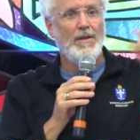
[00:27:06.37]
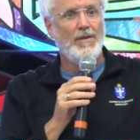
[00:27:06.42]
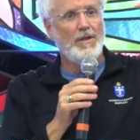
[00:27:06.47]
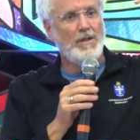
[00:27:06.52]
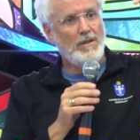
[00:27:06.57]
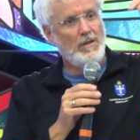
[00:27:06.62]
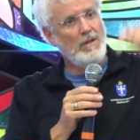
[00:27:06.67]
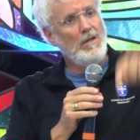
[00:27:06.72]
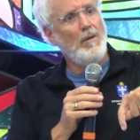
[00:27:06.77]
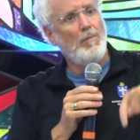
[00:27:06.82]
The
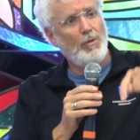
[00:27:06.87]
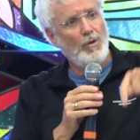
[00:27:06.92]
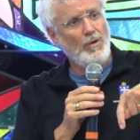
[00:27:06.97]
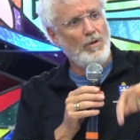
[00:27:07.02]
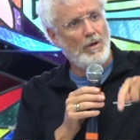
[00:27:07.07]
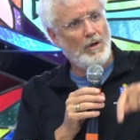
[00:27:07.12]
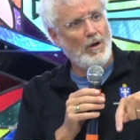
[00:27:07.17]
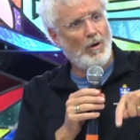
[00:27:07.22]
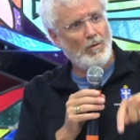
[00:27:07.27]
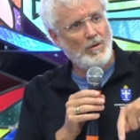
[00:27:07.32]
deeper
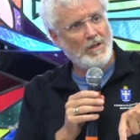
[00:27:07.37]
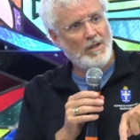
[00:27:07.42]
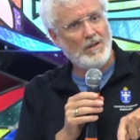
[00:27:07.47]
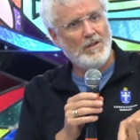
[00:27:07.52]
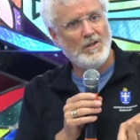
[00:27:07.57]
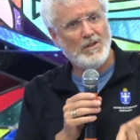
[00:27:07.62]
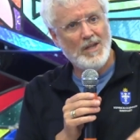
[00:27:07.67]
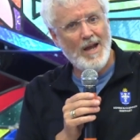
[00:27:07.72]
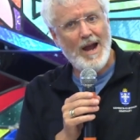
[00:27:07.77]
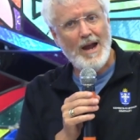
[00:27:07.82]
you go into
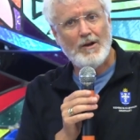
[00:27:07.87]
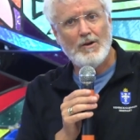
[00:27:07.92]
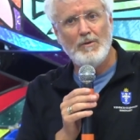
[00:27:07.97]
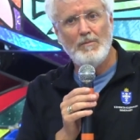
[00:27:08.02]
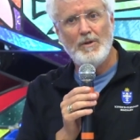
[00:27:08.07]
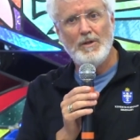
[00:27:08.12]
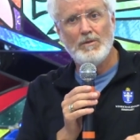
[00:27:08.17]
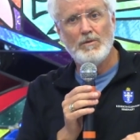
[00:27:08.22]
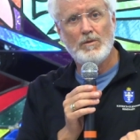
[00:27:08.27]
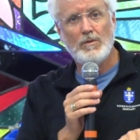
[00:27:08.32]
the
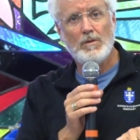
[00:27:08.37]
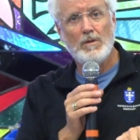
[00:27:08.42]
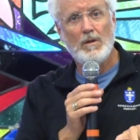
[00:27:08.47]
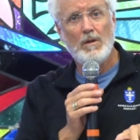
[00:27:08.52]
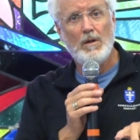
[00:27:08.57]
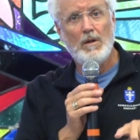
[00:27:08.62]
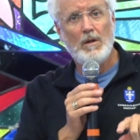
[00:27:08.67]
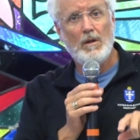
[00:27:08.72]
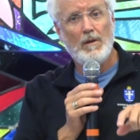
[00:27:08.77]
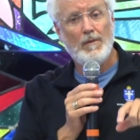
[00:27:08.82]
sacraments,
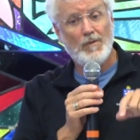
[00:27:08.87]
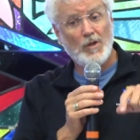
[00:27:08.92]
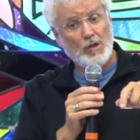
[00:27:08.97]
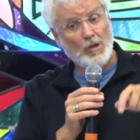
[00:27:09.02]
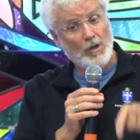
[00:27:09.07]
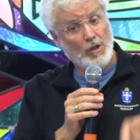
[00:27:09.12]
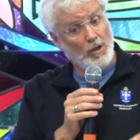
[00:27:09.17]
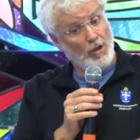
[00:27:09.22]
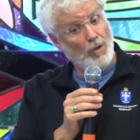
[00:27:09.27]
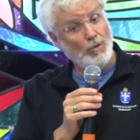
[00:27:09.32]
the
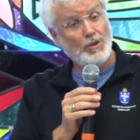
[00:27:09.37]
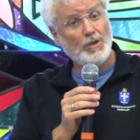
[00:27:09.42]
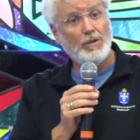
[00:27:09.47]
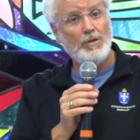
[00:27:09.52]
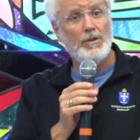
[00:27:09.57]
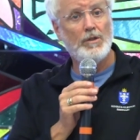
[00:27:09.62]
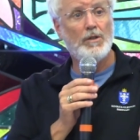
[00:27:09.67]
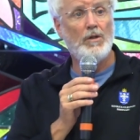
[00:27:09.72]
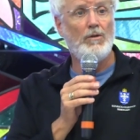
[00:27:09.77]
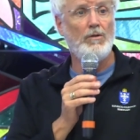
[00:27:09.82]

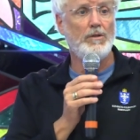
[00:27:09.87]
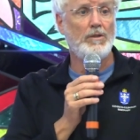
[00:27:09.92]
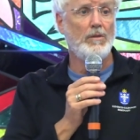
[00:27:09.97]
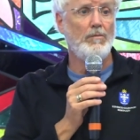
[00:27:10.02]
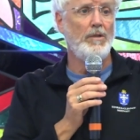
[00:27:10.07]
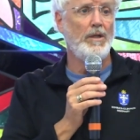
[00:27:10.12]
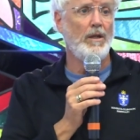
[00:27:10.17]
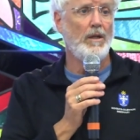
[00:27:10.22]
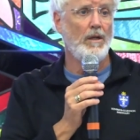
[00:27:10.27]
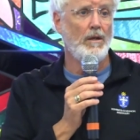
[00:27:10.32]
closer you're going to
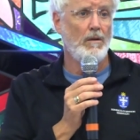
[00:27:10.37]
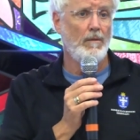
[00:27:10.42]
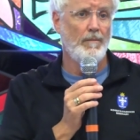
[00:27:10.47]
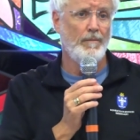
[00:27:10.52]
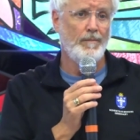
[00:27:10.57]
be